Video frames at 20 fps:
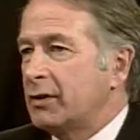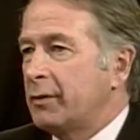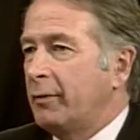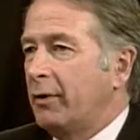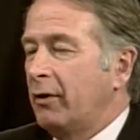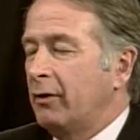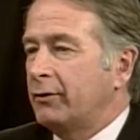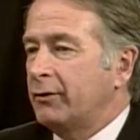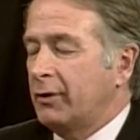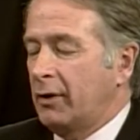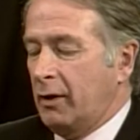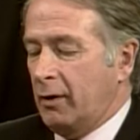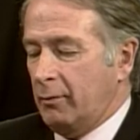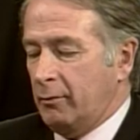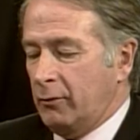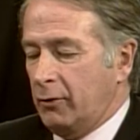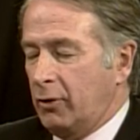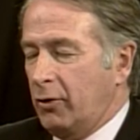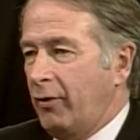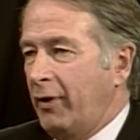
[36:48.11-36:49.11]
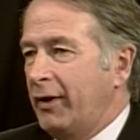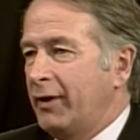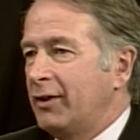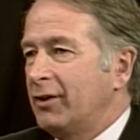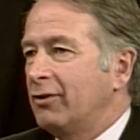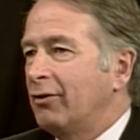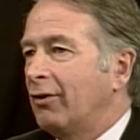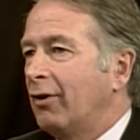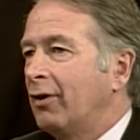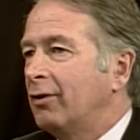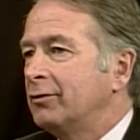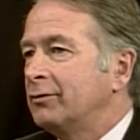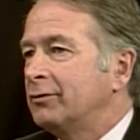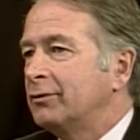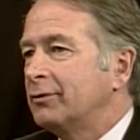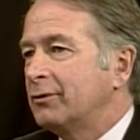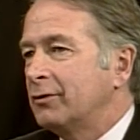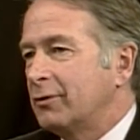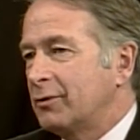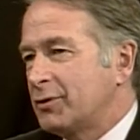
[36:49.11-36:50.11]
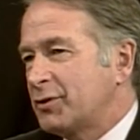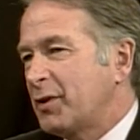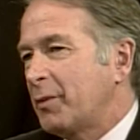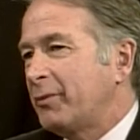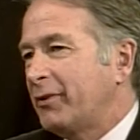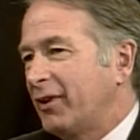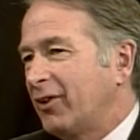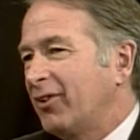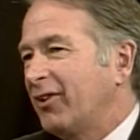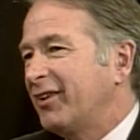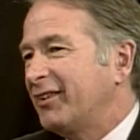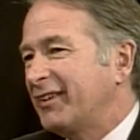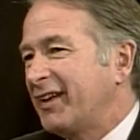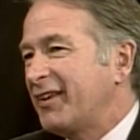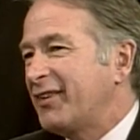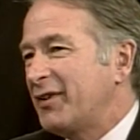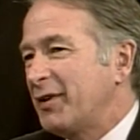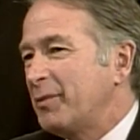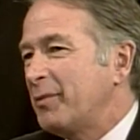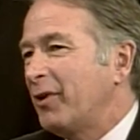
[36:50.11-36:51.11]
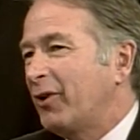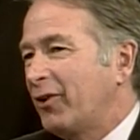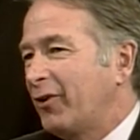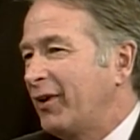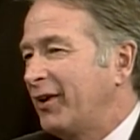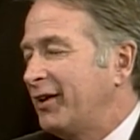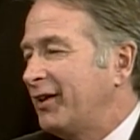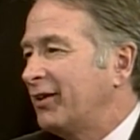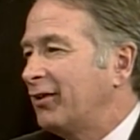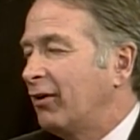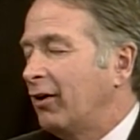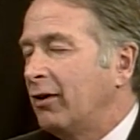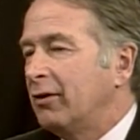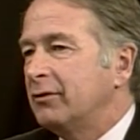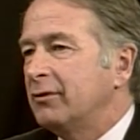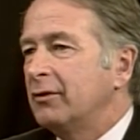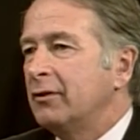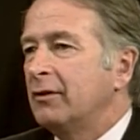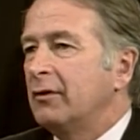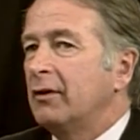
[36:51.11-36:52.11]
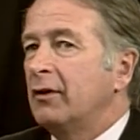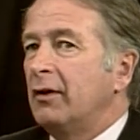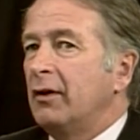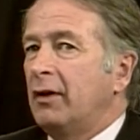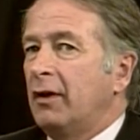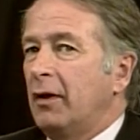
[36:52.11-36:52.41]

about creating your own, or something along that theme about creating your own. Mm-hmm.